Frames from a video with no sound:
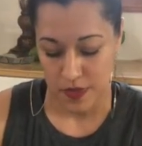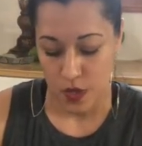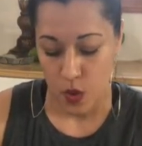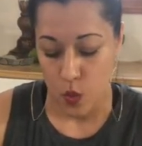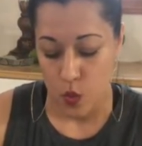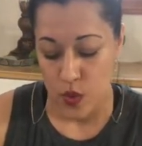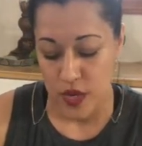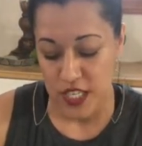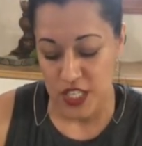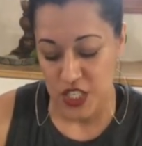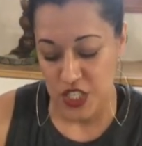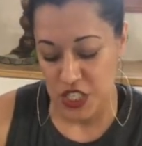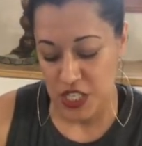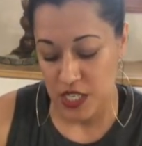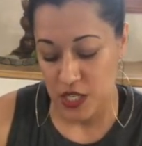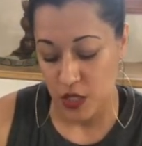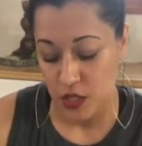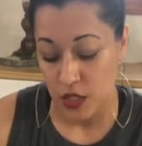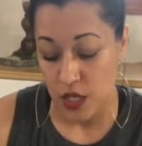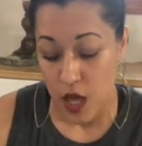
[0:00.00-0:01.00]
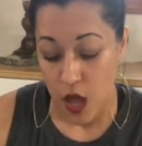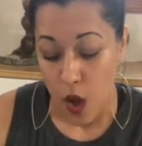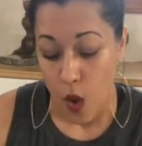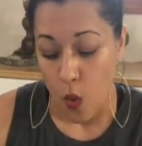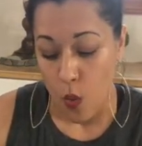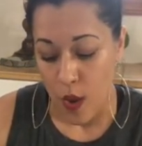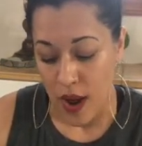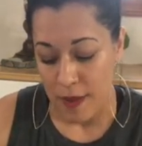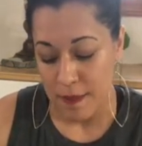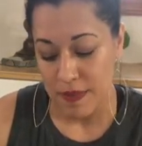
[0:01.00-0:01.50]
Windshield,
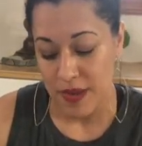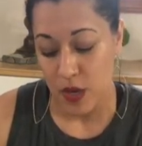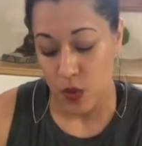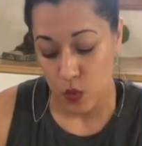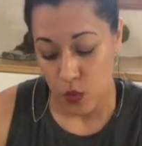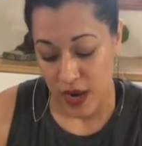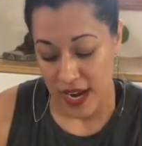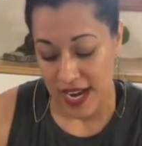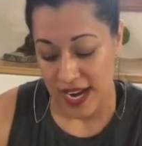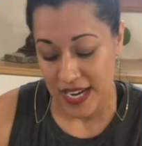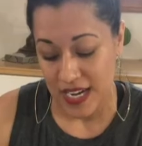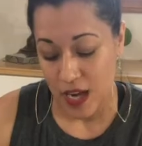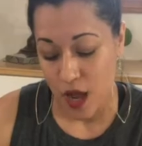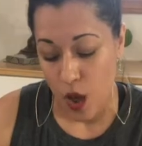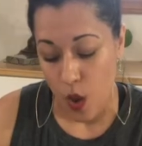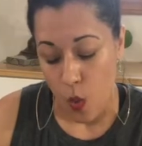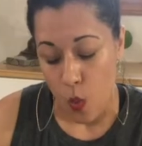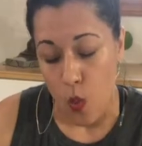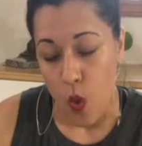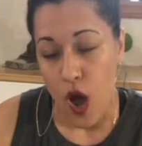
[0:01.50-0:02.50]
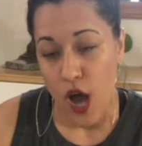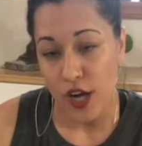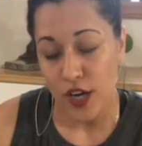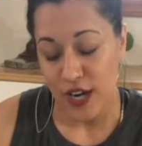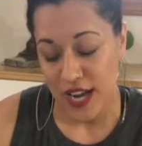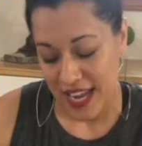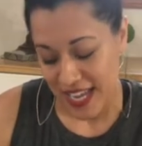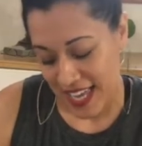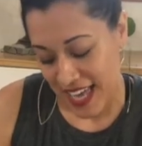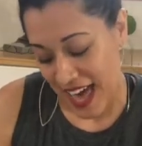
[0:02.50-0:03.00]
wiping rain, water
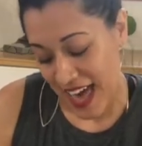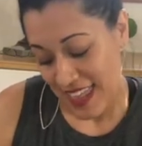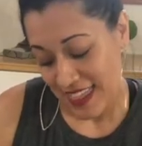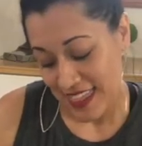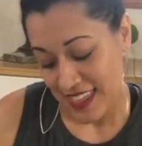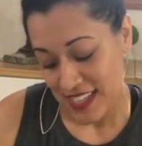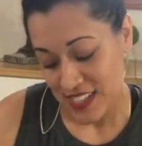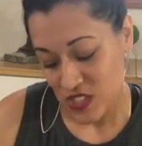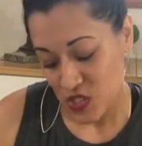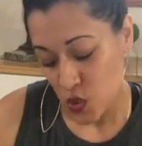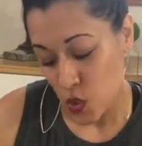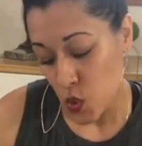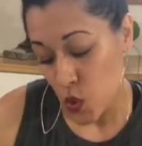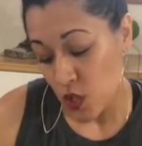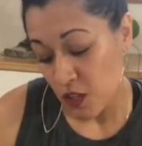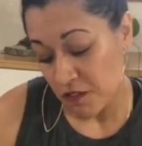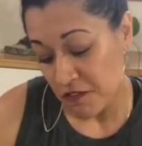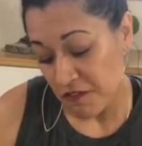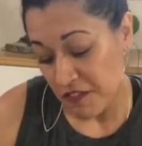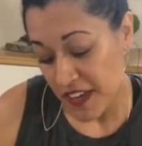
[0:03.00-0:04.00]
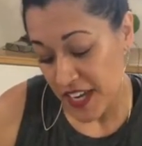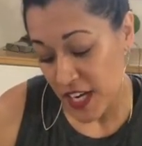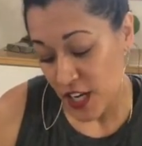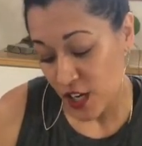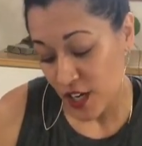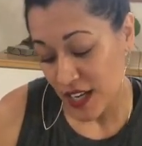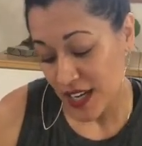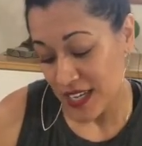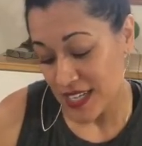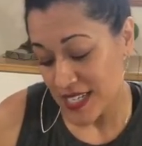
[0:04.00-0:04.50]
in Catholic school, fear
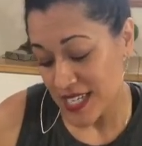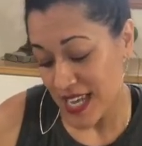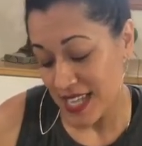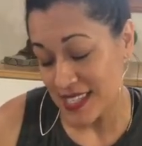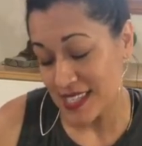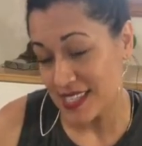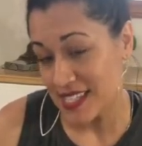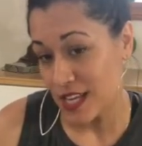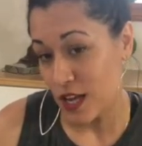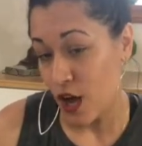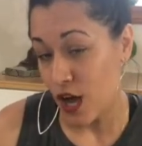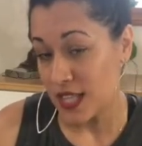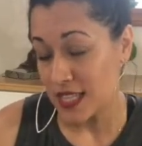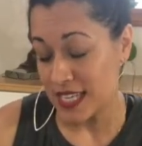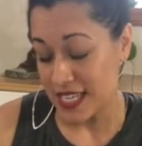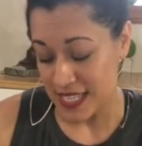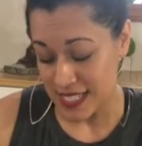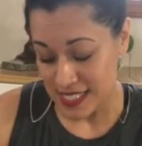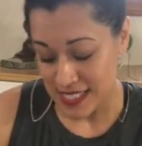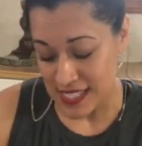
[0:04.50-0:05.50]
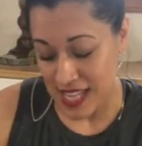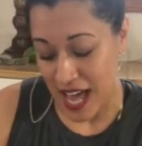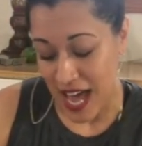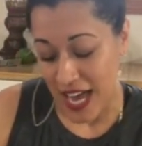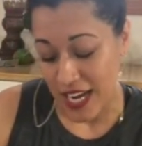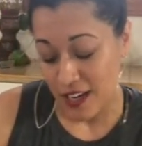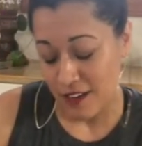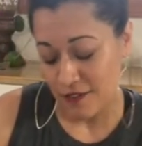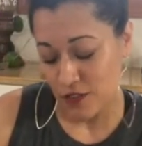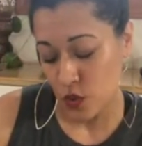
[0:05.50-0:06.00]
condensing on the
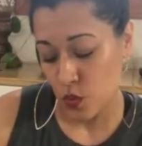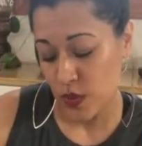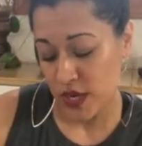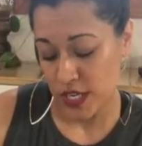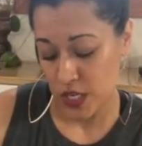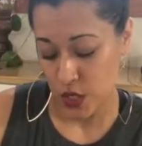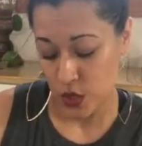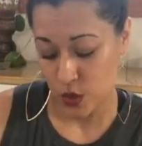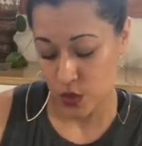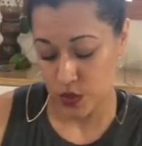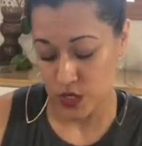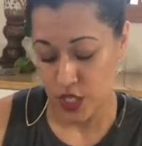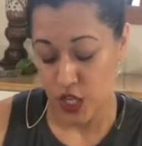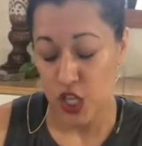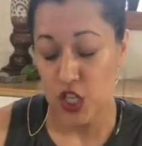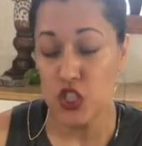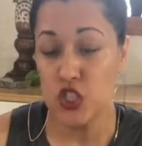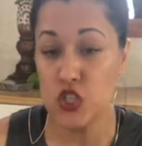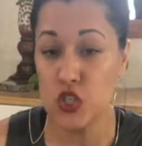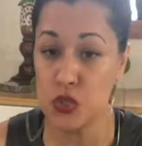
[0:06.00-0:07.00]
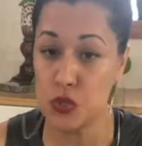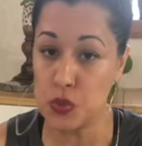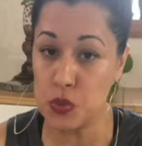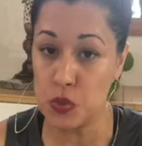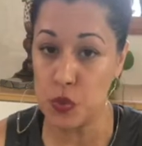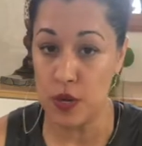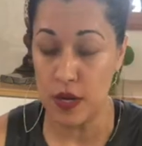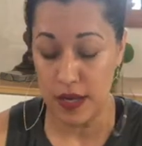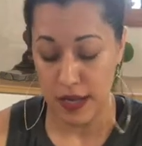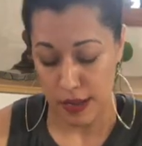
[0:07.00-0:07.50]
inside of the windows.
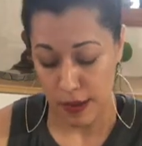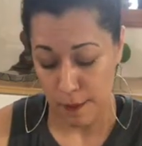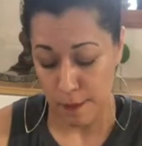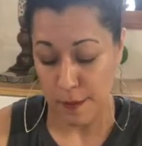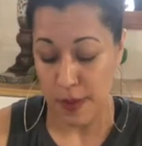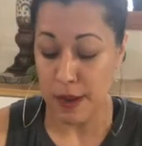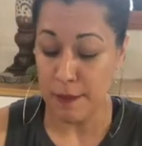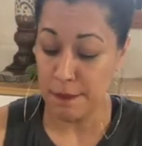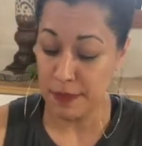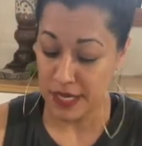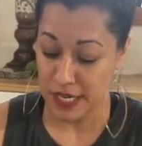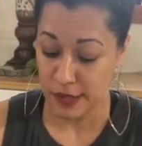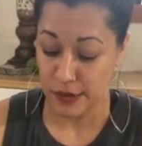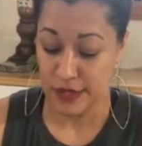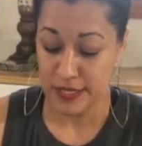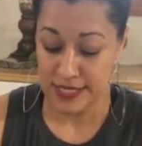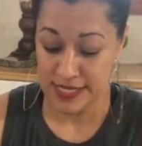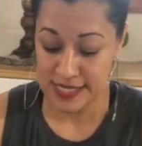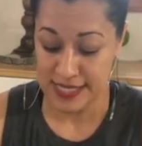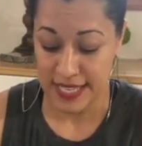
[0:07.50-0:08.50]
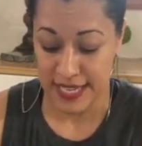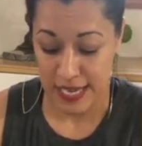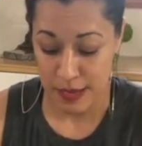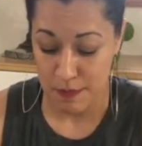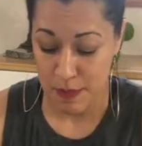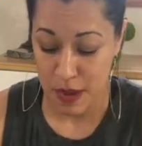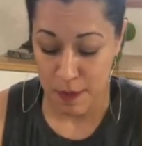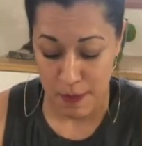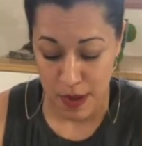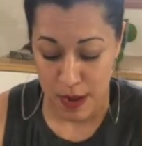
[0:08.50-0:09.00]
2. My period's late and
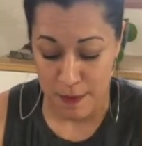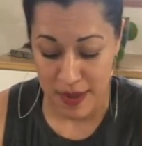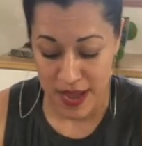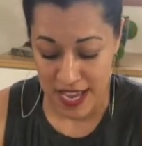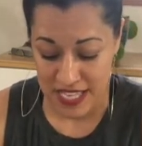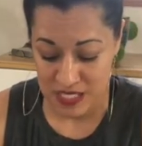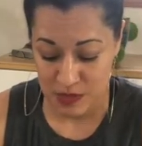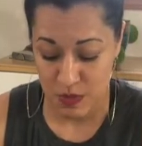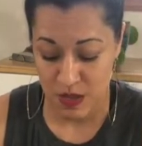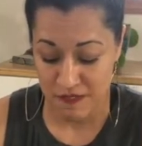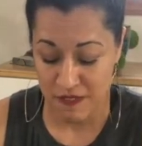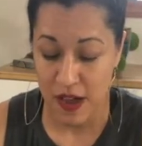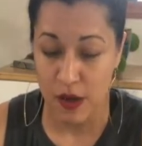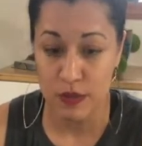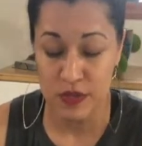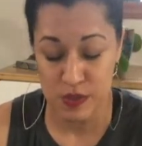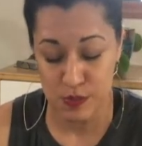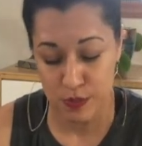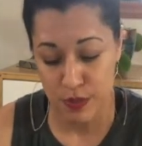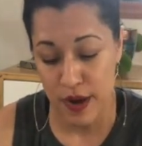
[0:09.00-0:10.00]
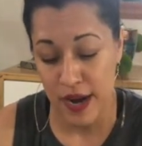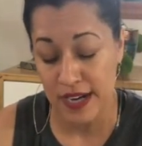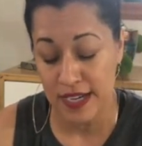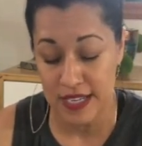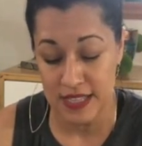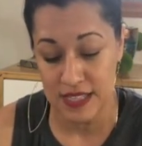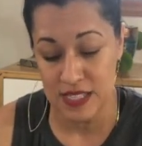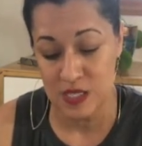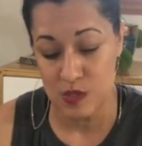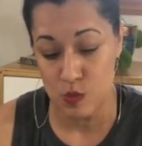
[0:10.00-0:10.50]
my mom asked me if I was
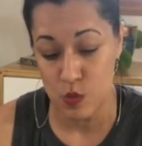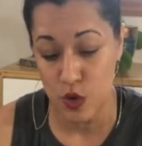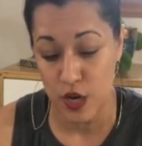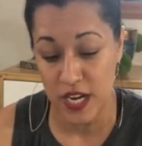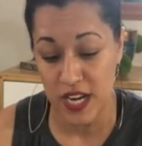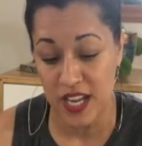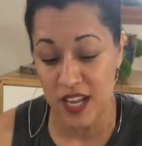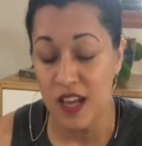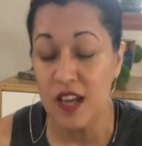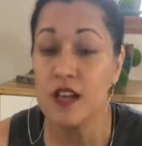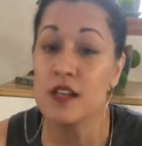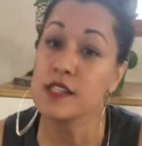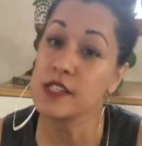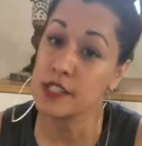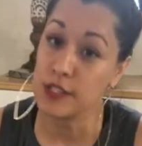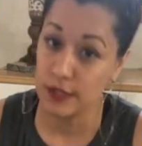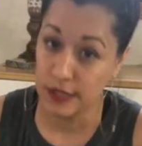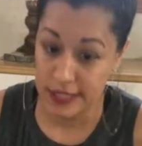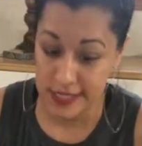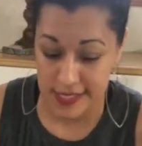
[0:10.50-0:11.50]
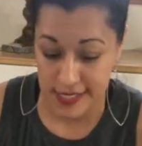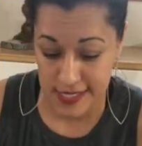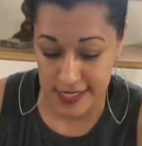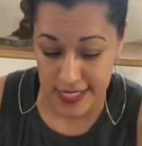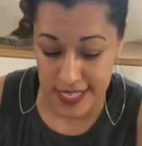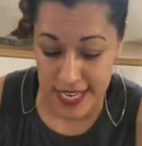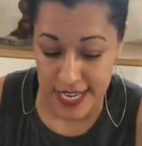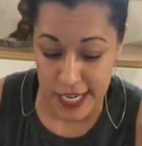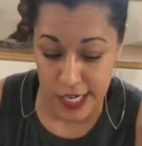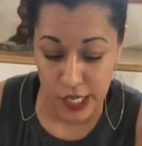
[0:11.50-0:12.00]
pregnant this morning, so listen
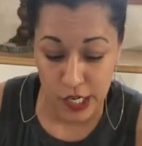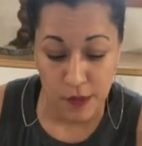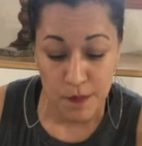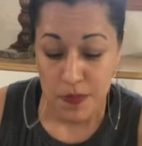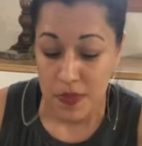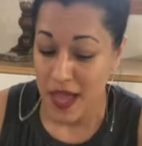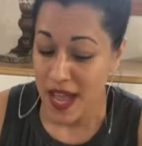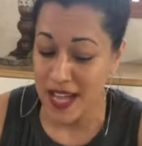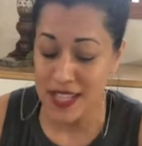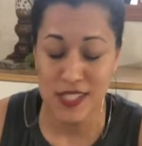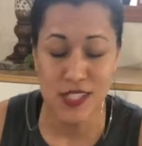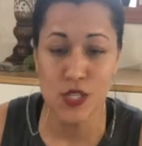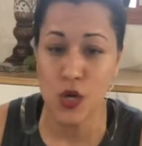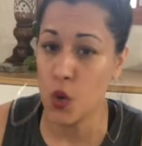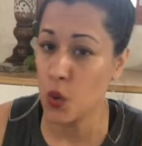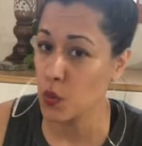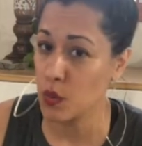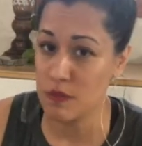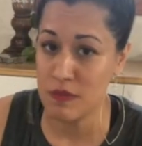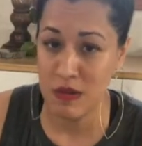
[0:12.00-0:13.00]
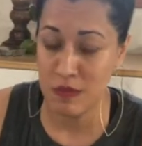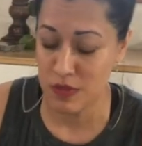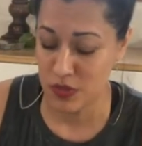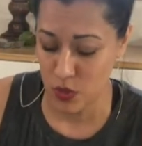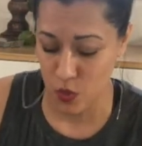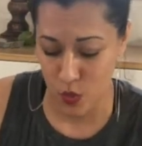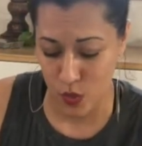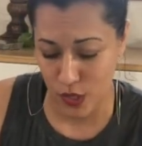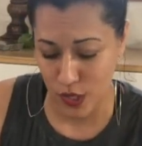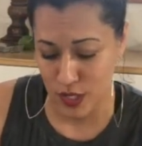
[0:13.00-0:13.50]
here. I don't remember the
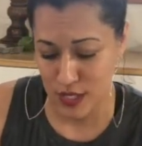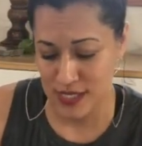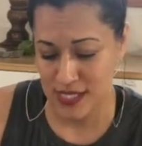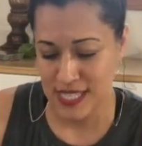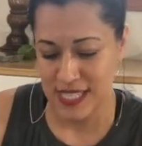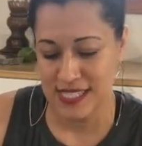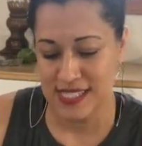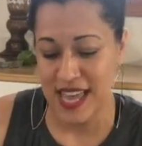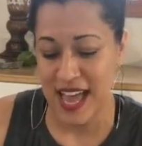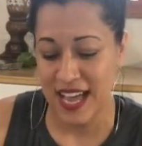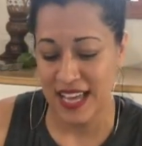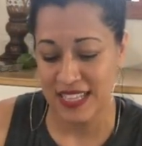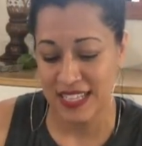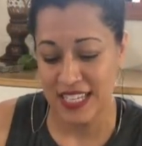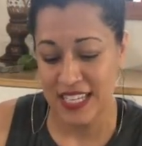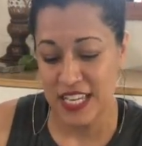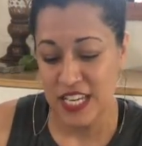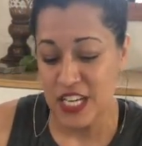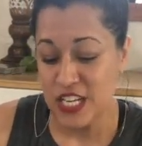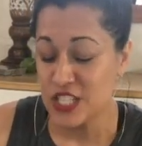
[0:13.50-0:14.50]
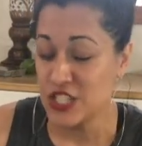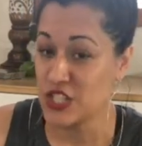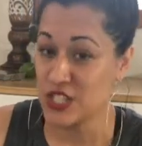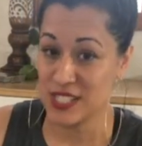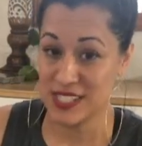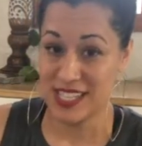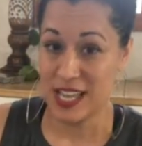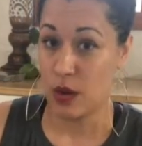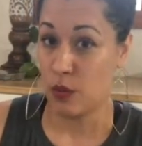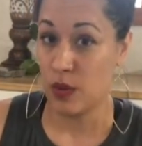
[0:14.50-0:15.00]
words exactly,
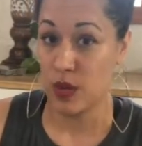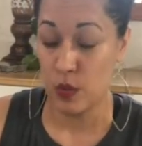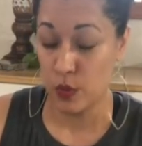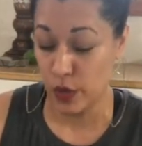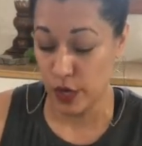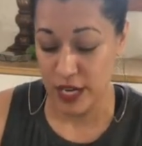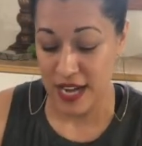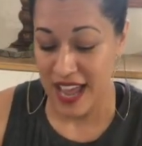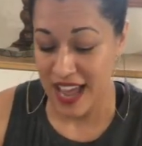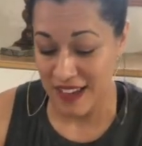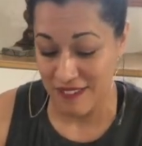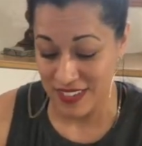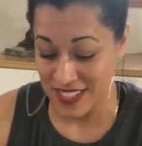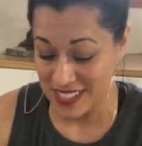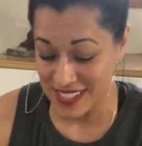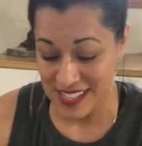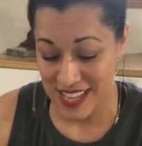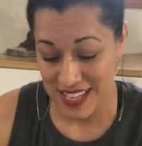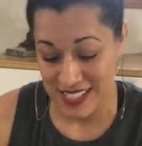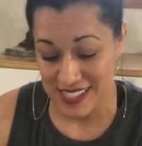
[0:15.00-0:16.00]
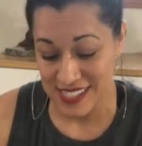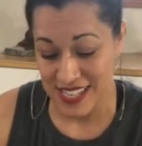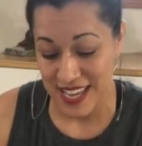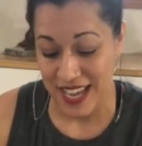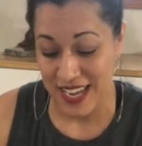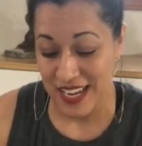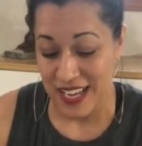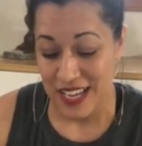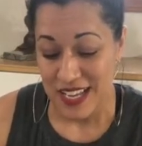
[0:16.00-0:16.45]
just that we weren't having sex yet,